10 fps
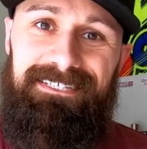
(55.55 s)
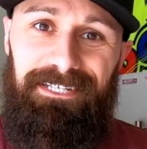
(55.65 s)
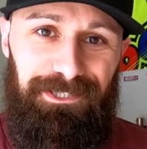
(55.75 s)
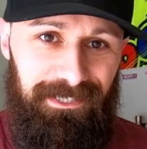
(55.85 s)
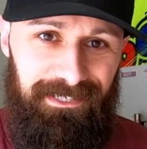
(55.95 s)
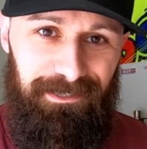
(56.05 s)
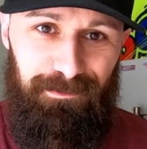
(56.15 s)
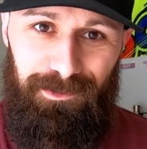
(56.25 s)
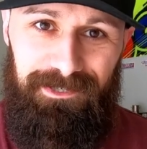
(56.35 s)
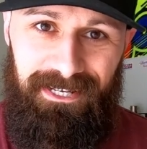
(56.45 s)
Essentially,
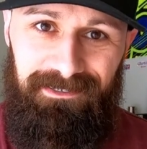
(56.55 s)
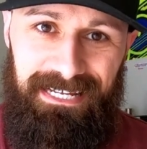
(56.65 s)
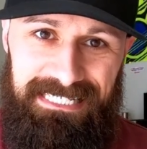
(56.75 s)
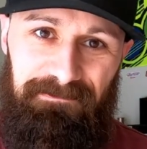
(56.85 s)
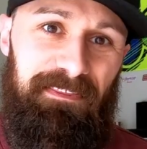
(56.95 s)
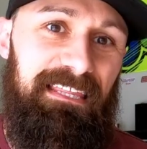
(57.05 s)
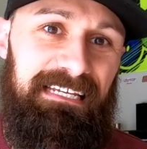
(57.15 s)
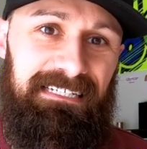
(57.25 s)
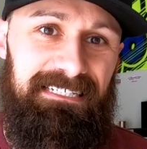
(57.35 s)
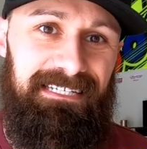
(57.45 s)
your motorcycle has some
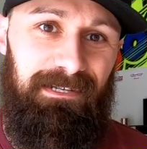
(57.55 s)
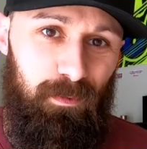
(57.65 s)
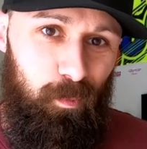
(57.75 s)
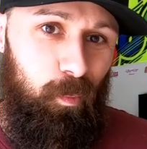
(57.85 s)
things that,